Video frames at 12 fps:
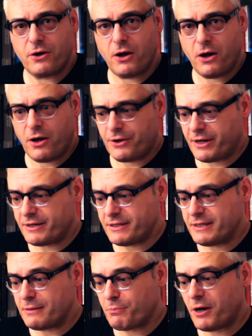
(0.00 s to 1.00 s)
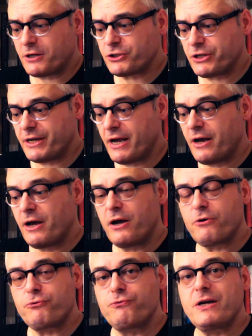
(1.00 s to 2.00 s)
on, and indeed partially
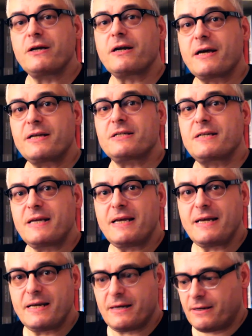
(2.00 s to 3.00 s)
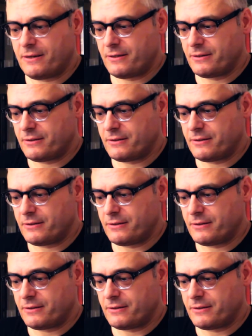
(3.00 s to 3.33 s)
realized in,